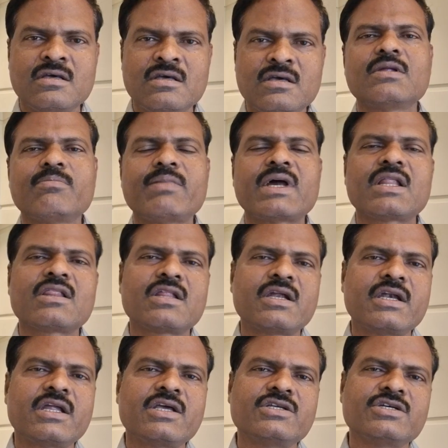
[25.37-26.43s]
the
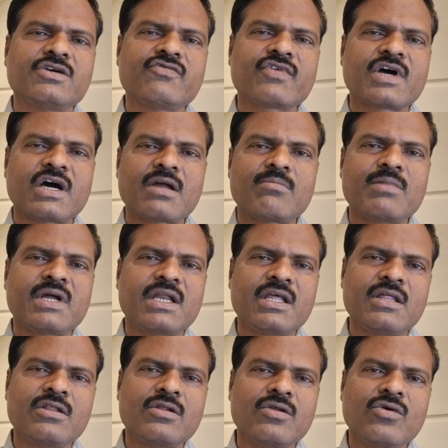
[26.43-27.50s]
percentage of carbon
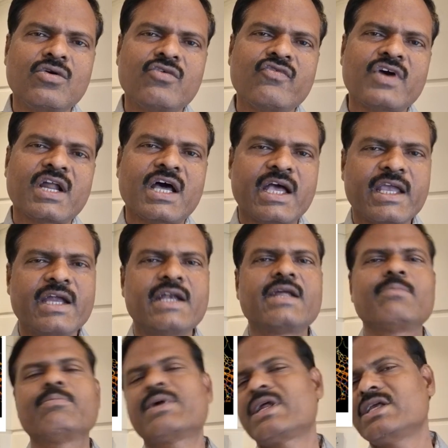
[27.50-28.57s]
is low for higher
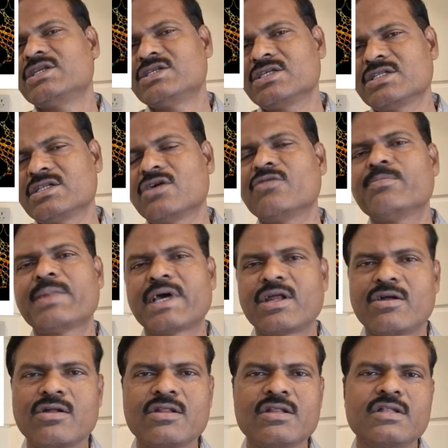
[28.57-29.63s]
temperatures of
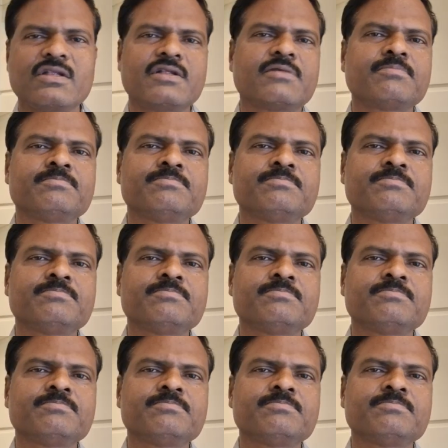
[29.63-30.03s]
pyrolysis.